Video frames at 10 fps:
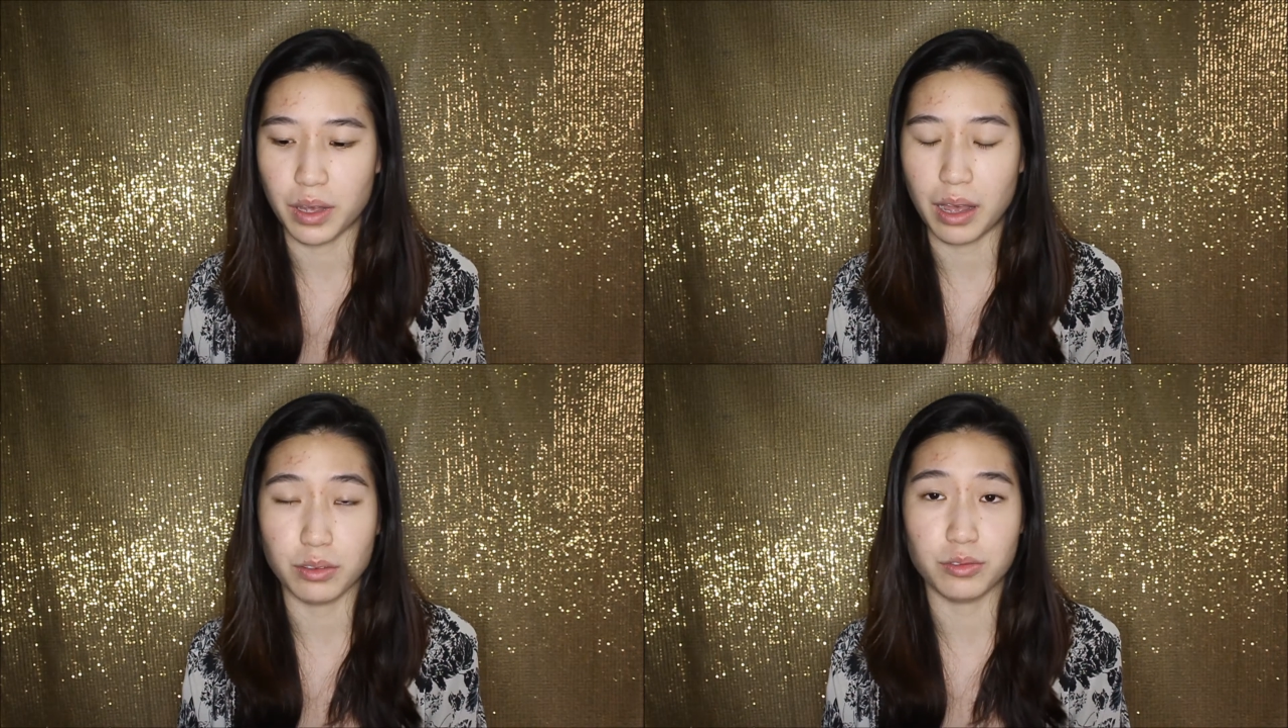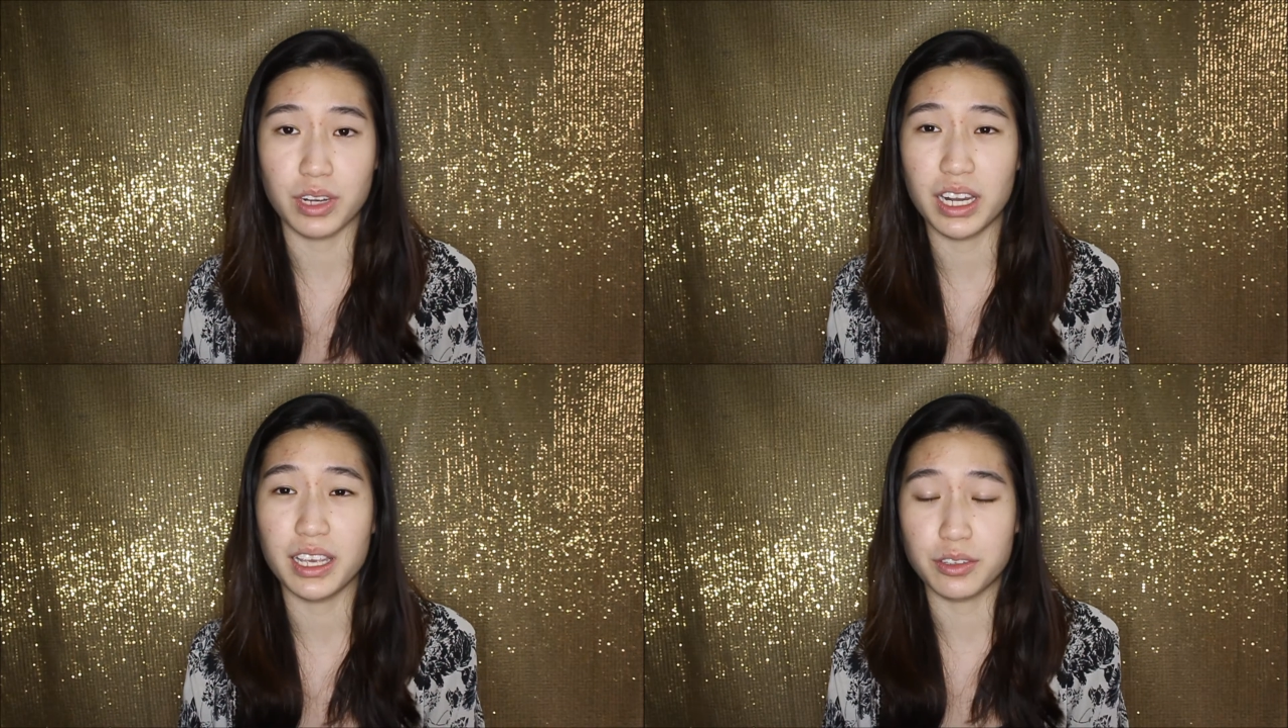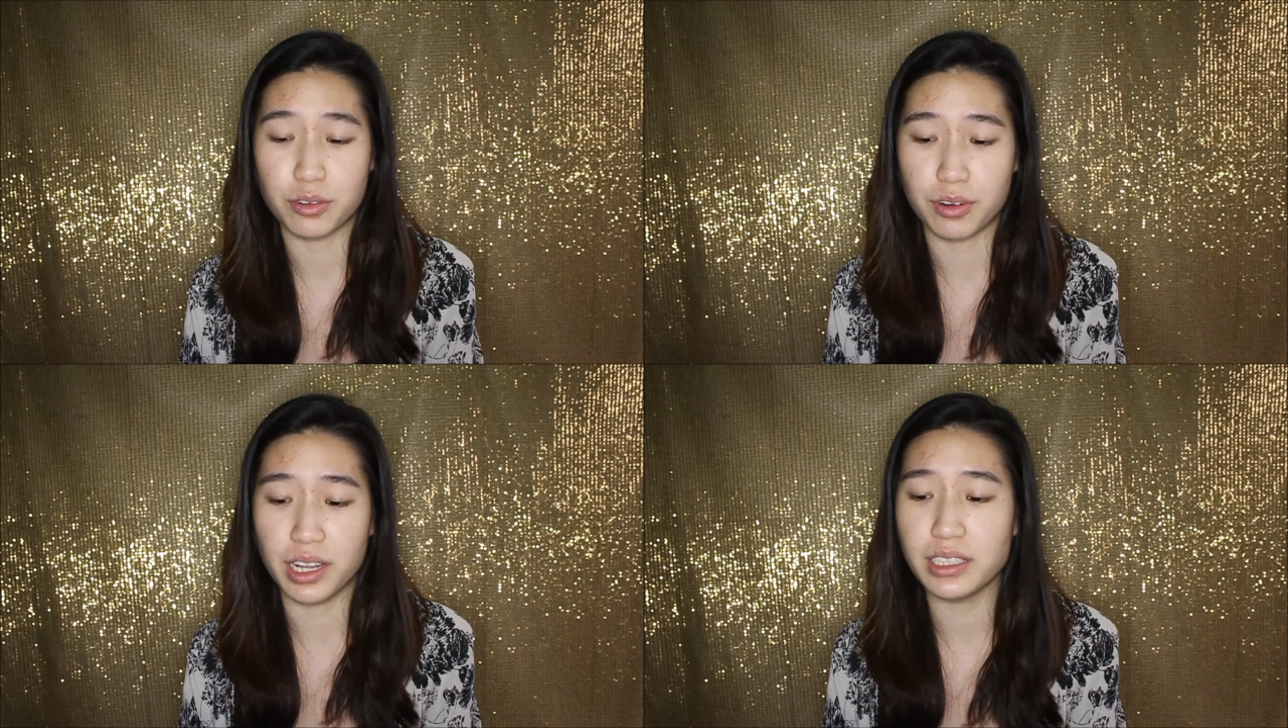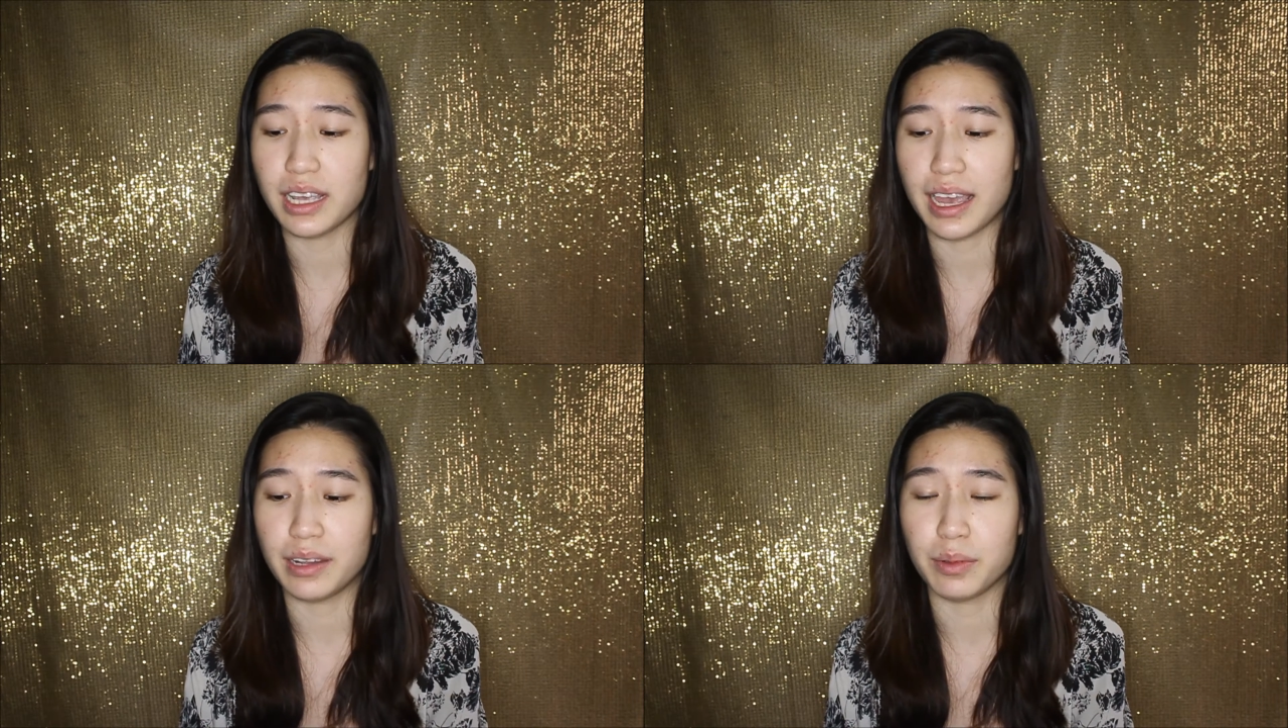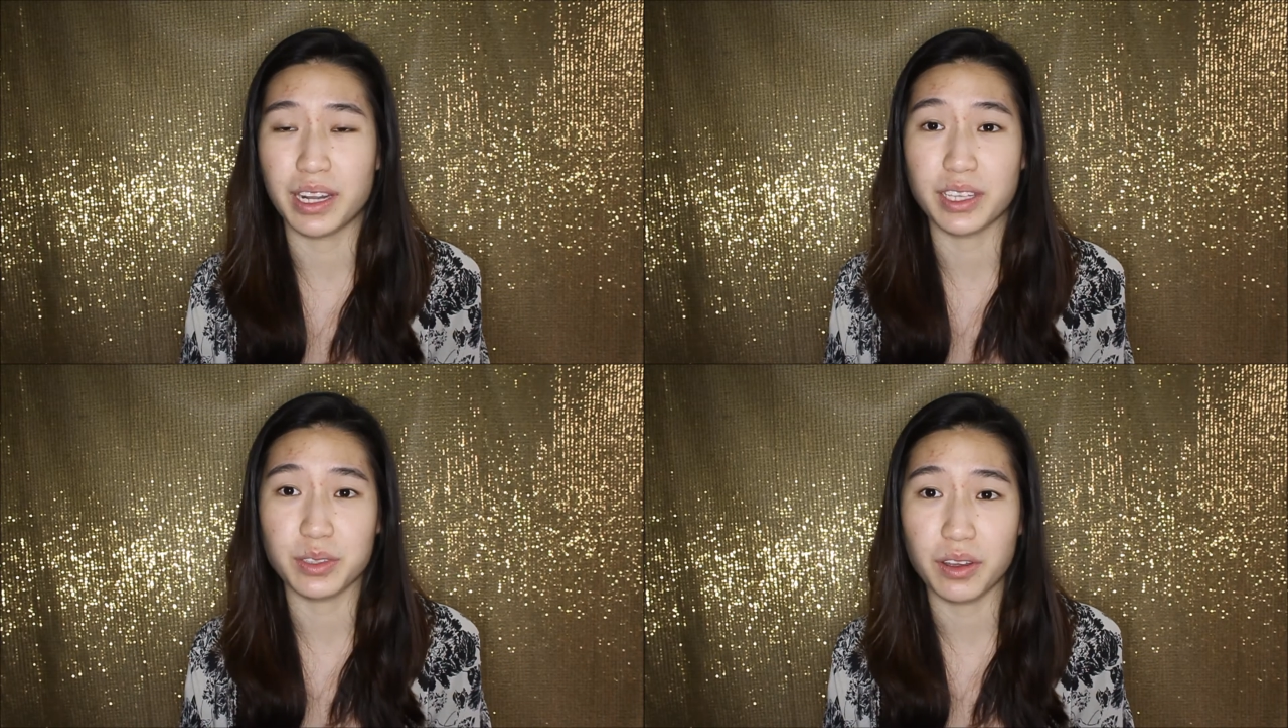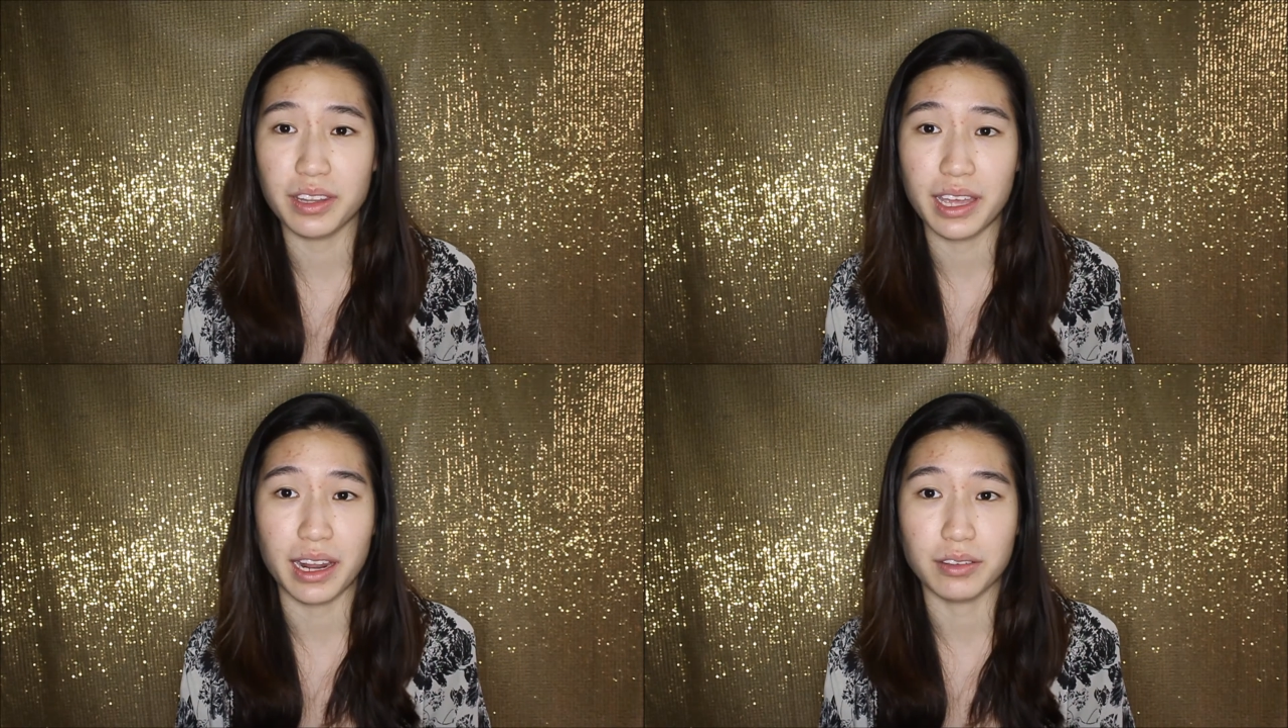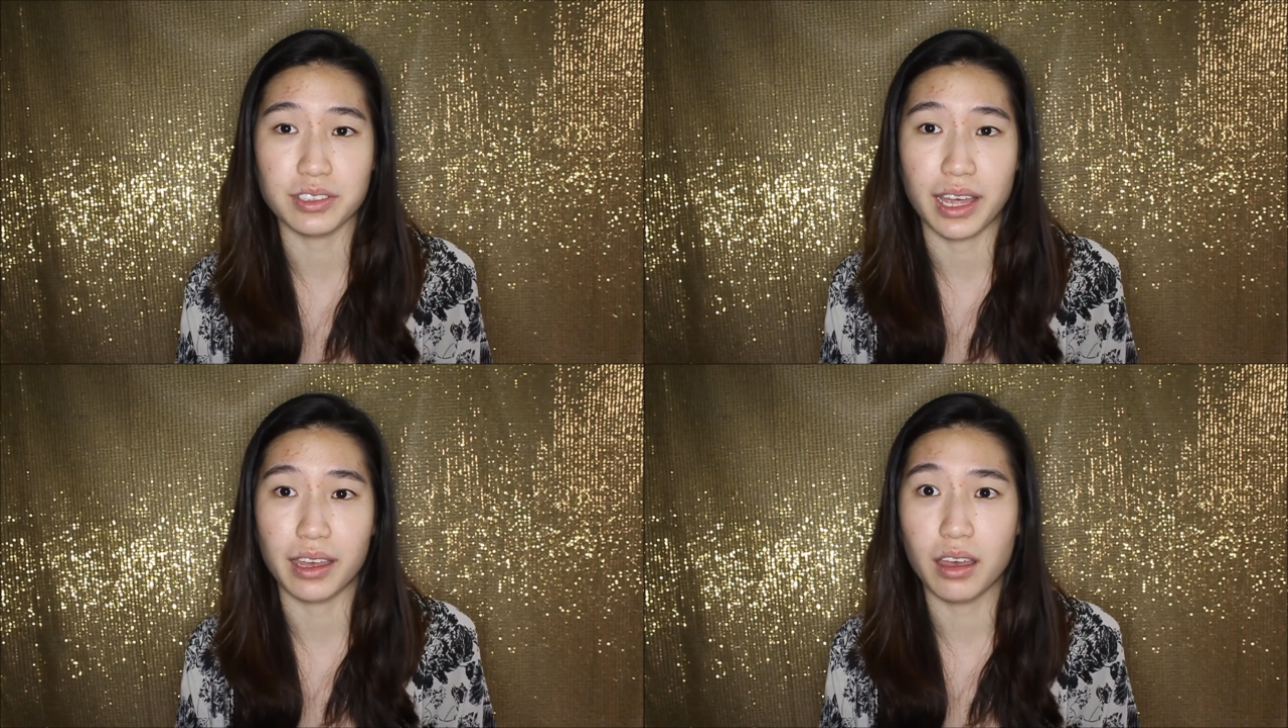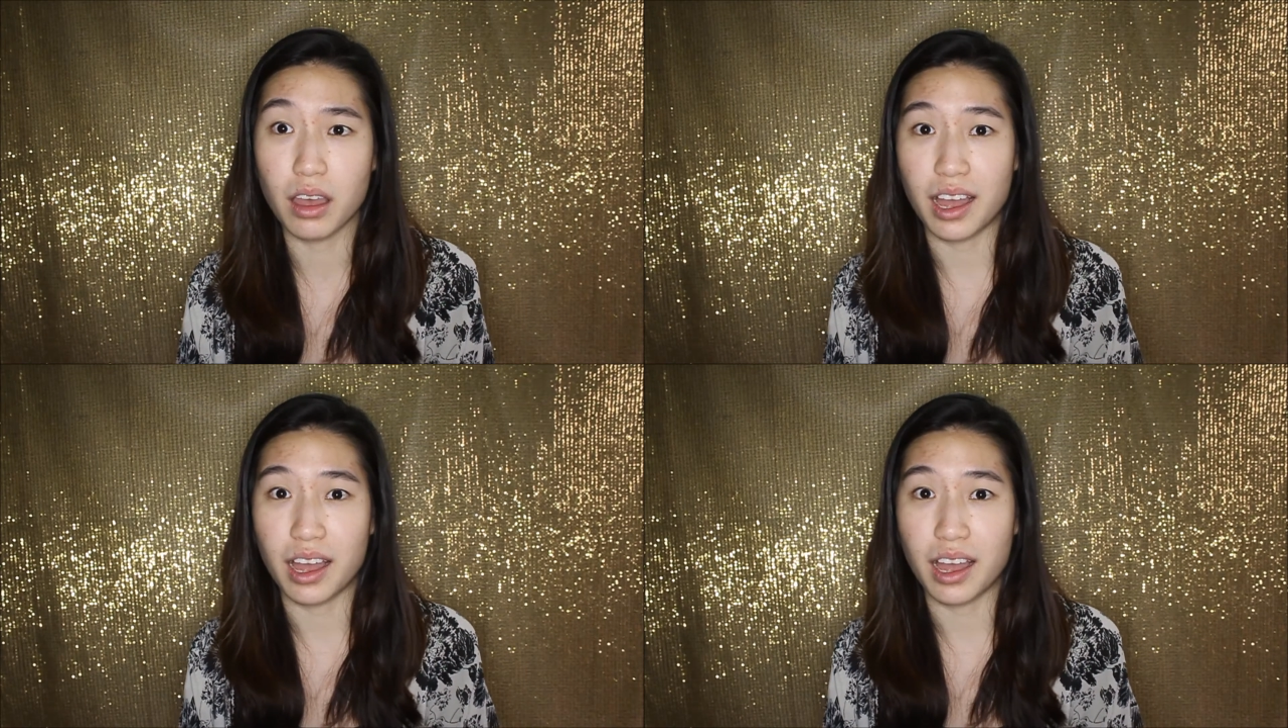I was really intrigued, and when I saw that I was like,